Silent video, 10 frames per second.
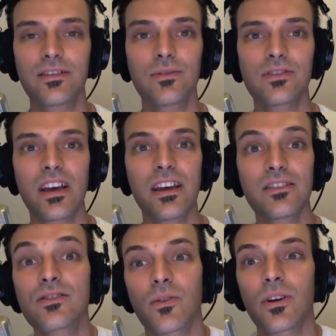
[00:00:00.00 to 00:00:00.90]
institutes
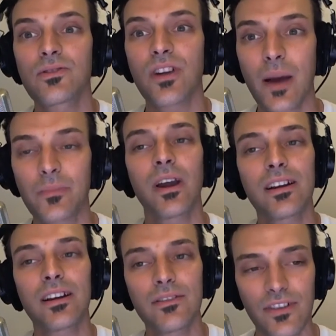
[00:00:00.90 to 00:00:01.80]
and Soros
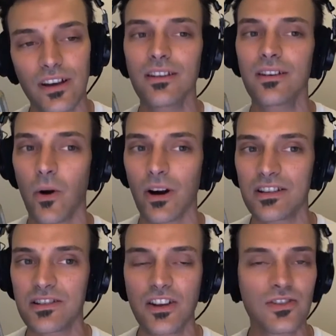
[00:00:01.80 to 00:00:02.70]
operated funded
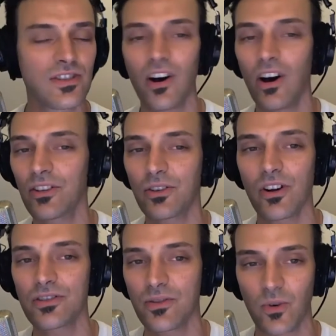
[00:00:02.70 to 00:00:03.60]
organizations all
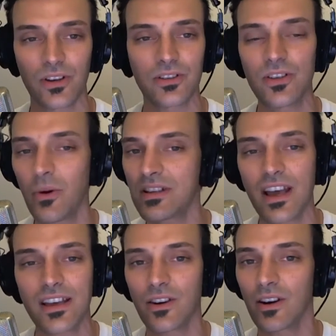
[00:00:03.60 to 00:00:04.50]
across the world USA,